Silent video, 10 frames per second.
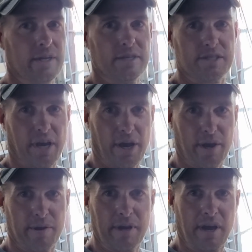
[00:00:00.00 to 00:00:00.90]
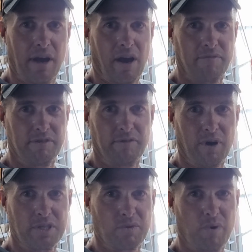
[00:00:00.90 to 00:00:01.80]
So I've
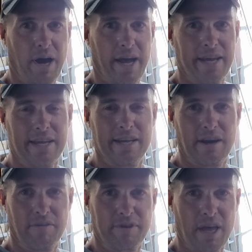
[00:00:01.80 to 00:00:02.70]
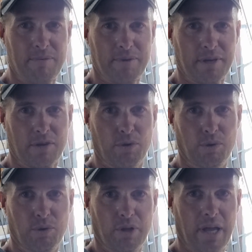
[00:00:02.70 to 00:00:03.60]
devised a way of keeping it
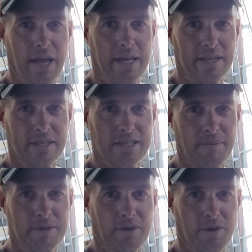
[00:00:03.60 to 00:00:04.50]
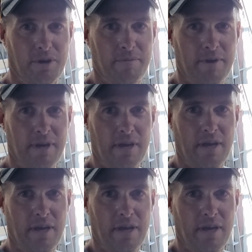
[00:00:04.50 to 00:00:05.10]
cool in the summertime